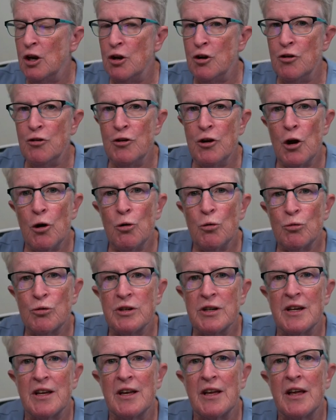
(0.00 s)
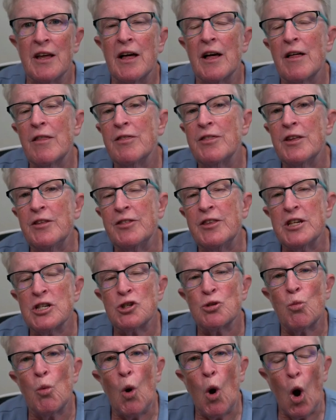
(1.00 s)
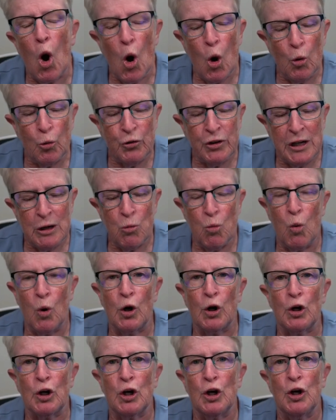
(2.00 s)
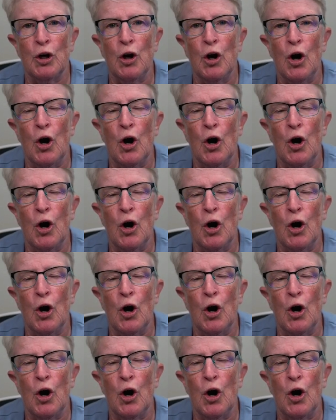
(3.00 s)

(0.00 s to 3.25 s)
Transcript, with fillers: Note uh, that this will only work